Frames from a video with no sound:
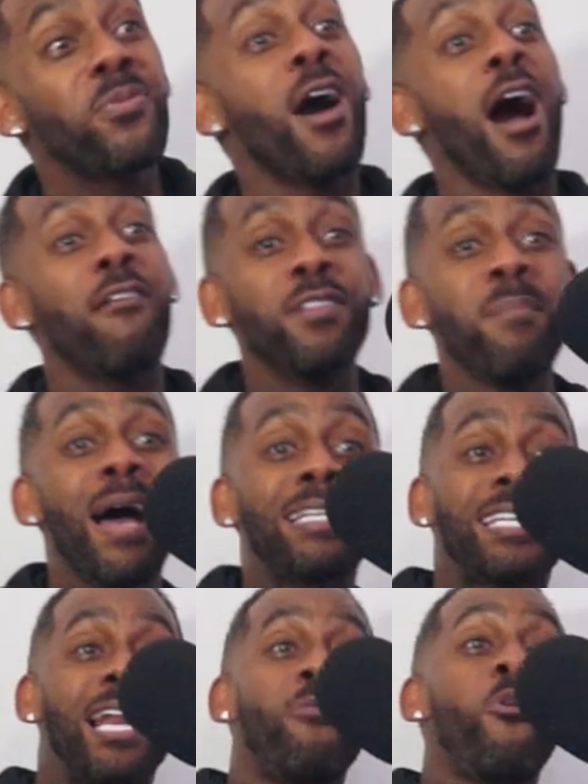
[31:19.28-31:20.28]
Rob, the man
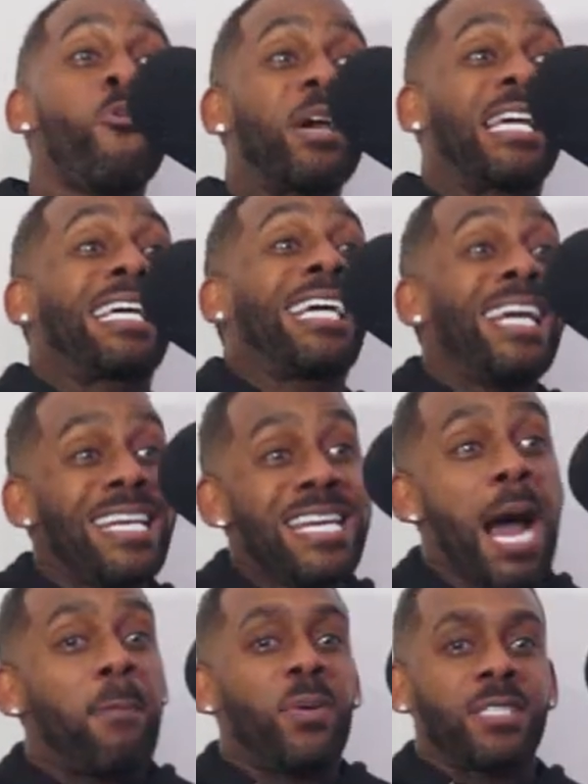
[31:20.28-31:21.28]
said I went with
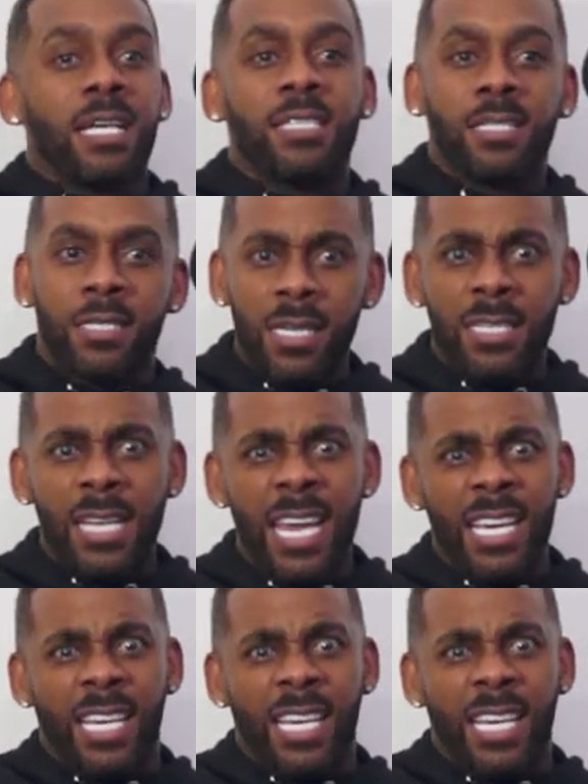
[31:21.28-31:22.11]
kidnappers. I said, did he say